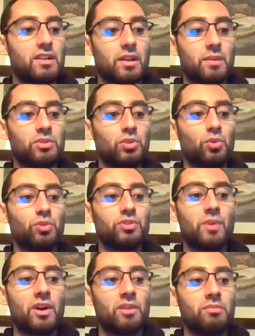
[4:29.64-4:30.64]
um, tools
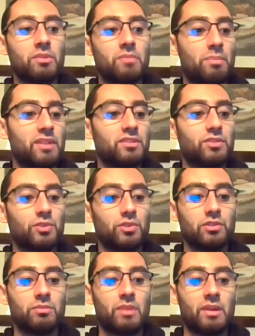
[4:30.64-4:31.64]
around me, my
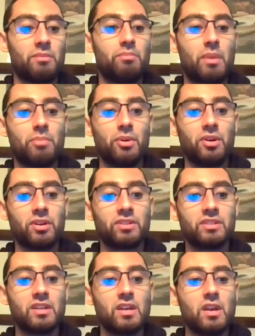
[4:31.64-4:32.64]
pencils, my, my
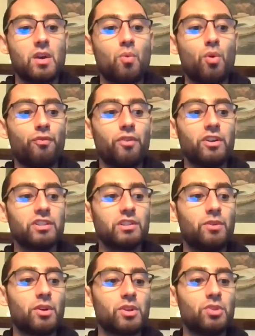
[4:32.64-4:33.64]
books. Well, first
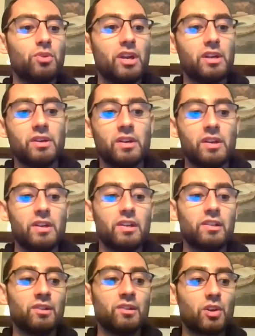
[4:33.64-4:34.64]
of all, you got to
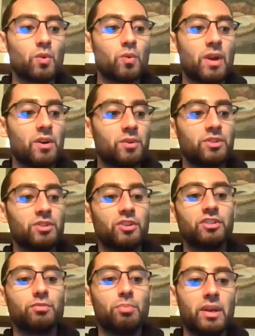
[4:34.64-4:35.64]
look around
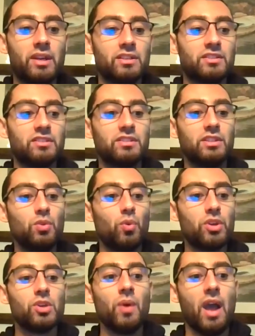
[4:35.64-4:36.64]
your space and see
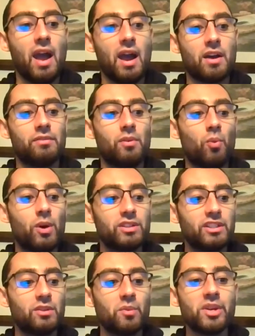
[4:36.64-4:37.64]
what you have.
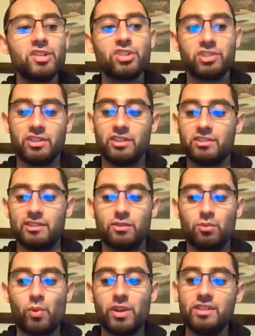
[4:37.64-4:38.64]
What's in reaching
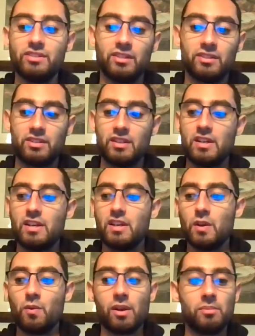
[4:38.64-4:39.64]
distance? What isn't?
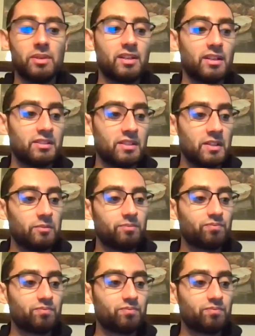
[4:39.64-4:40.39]
Right? Because